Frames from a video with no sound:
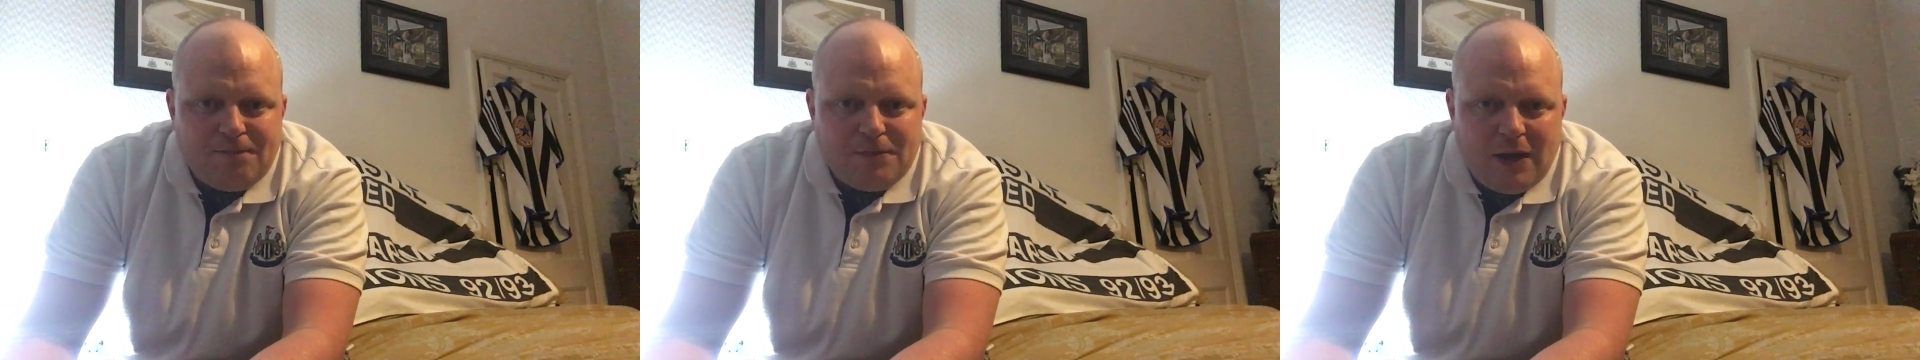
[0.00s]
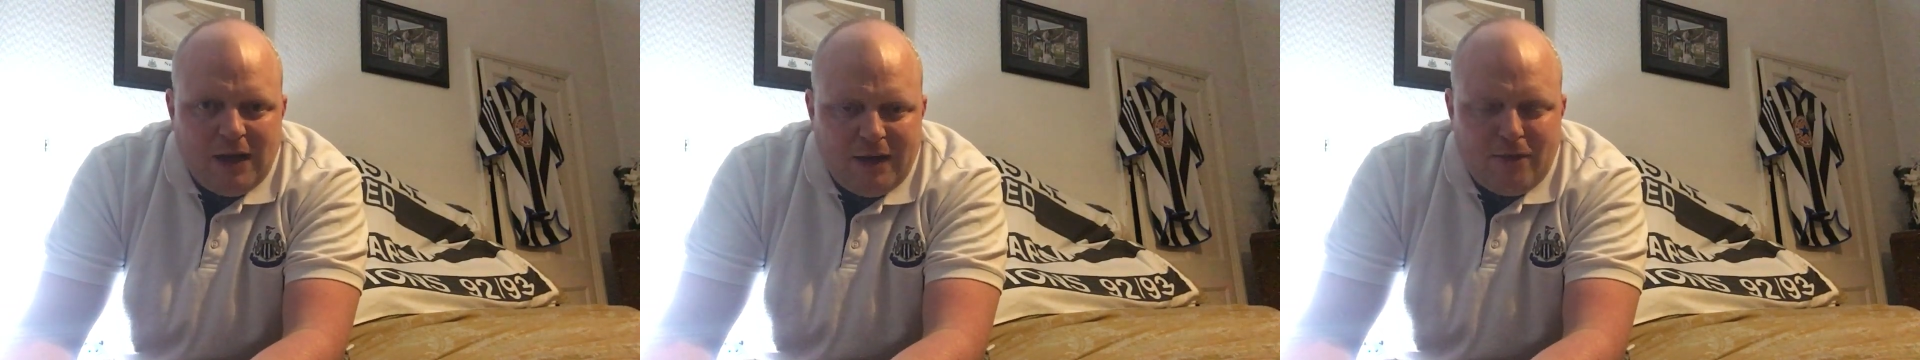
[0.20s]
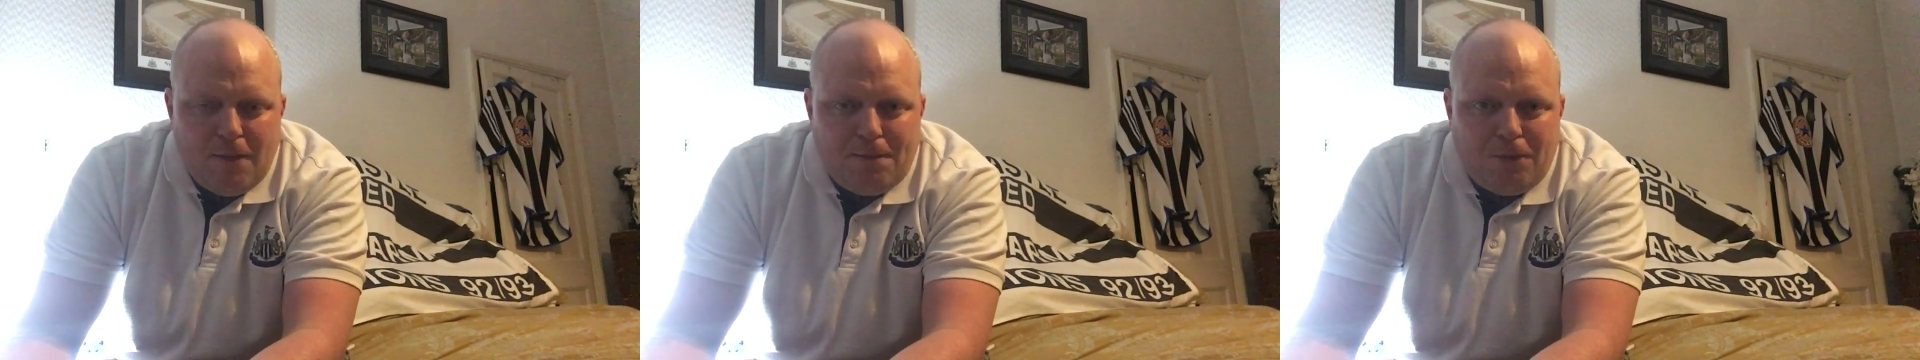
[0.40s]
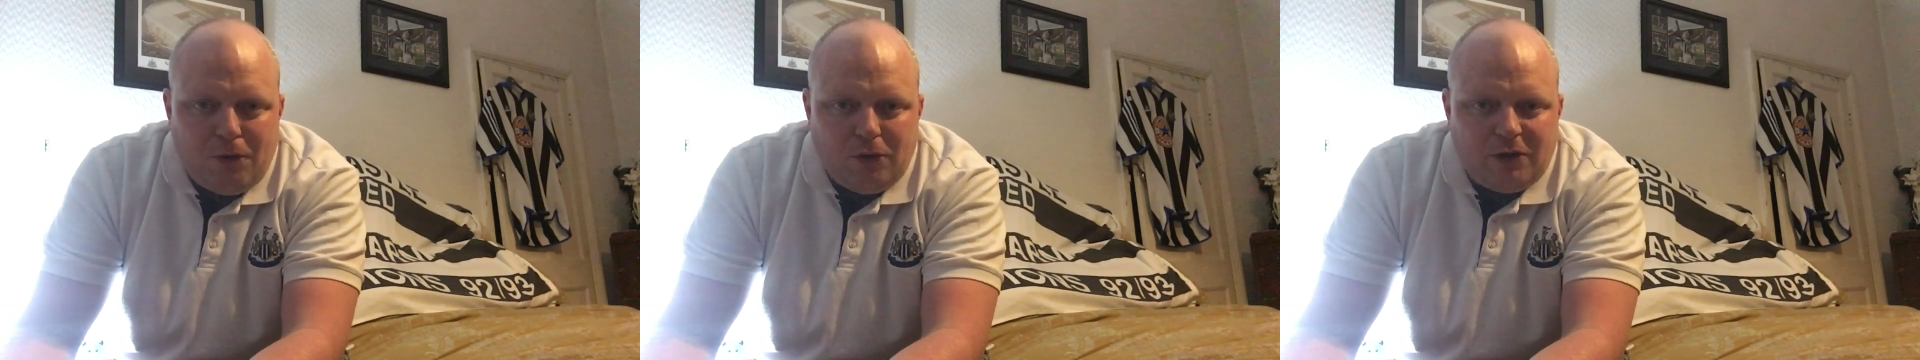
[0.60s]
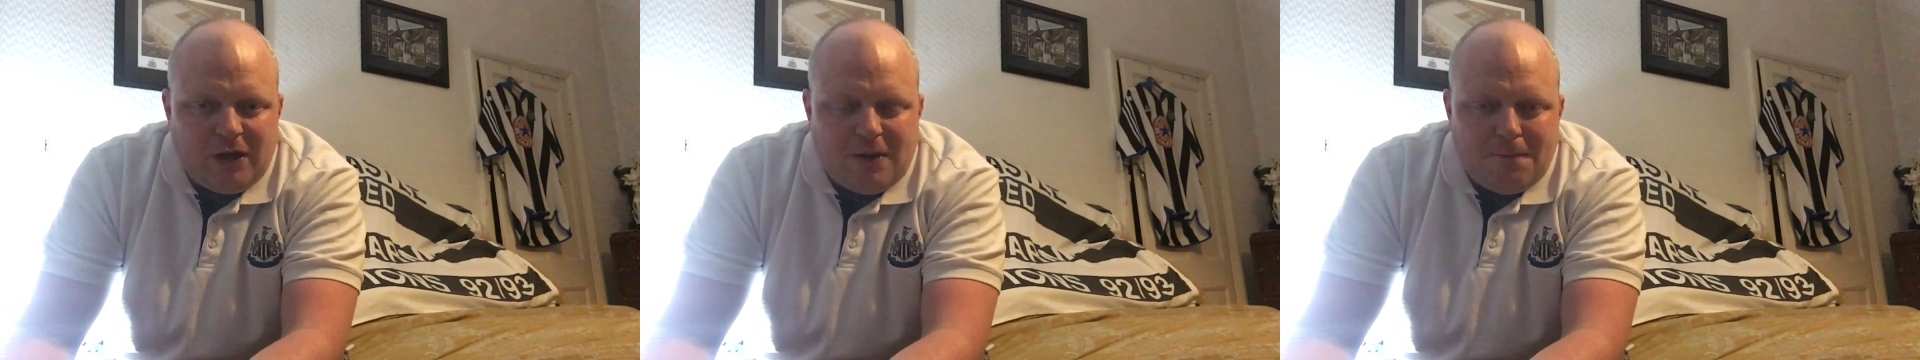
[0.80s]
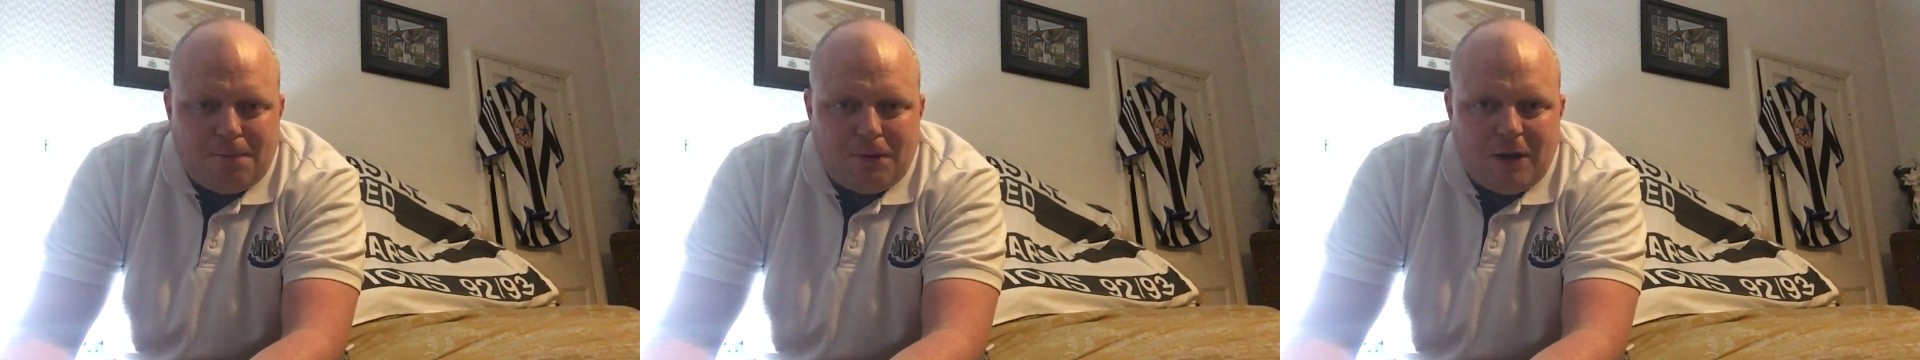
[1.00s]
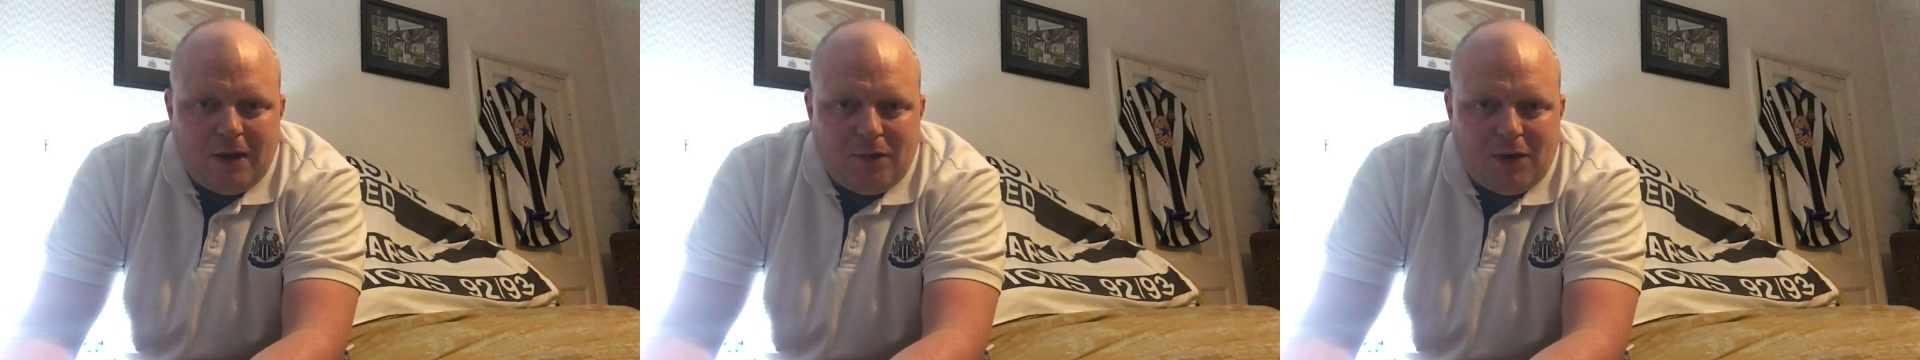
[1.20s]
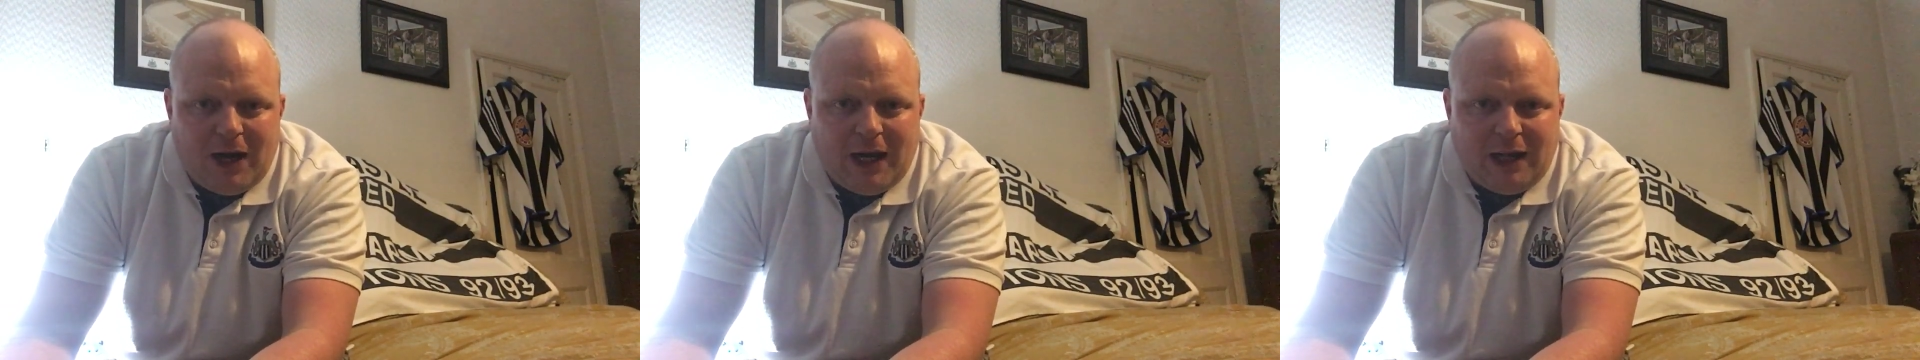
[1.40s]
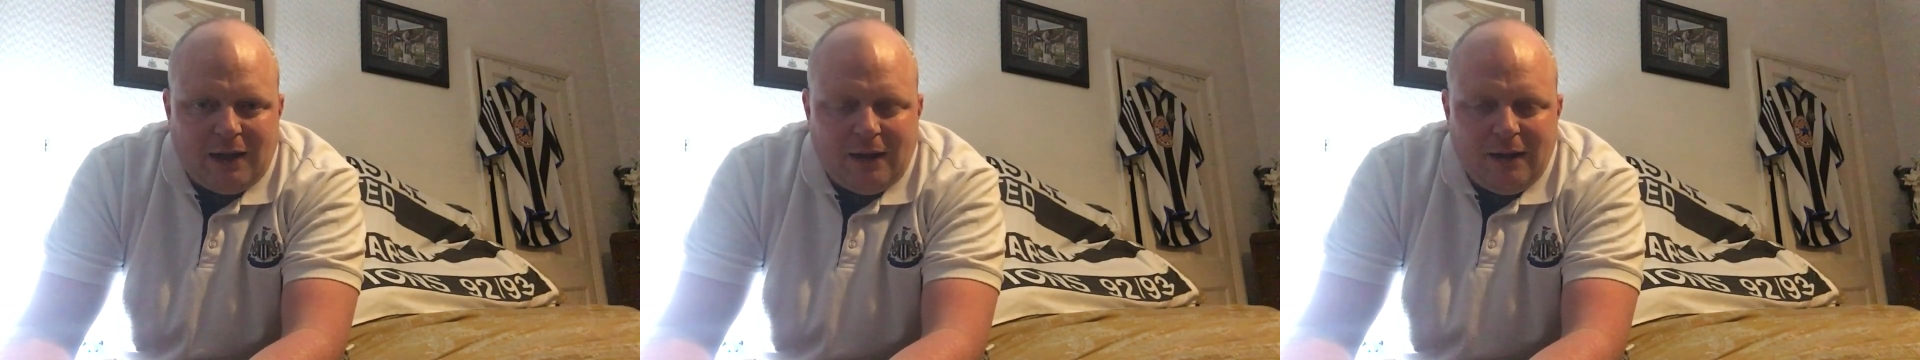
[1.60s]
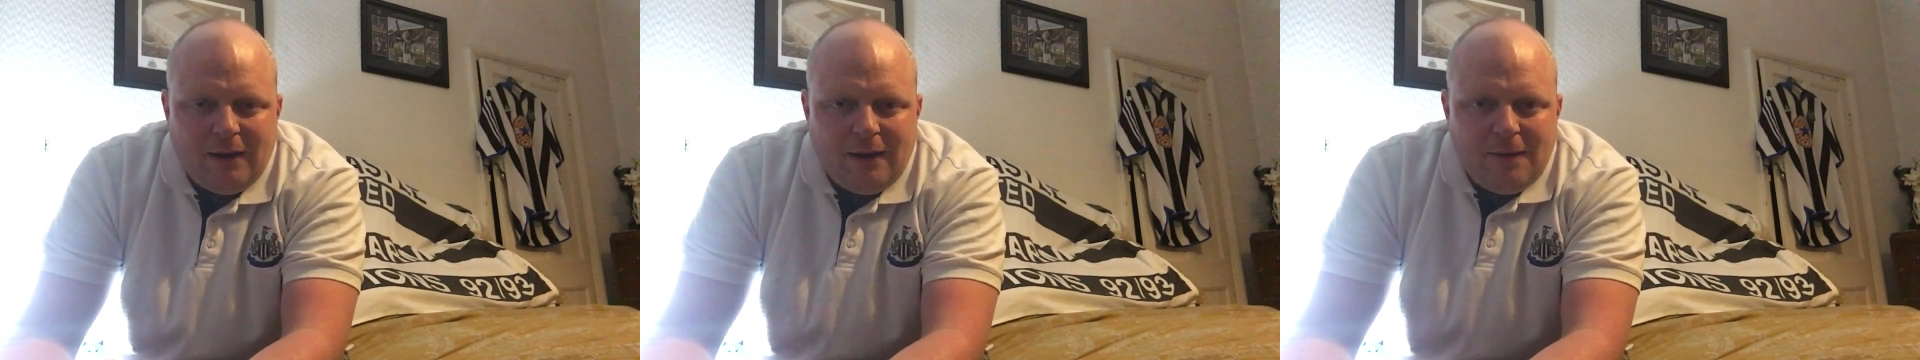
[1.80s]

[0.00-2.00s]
Liverpool didn't play well.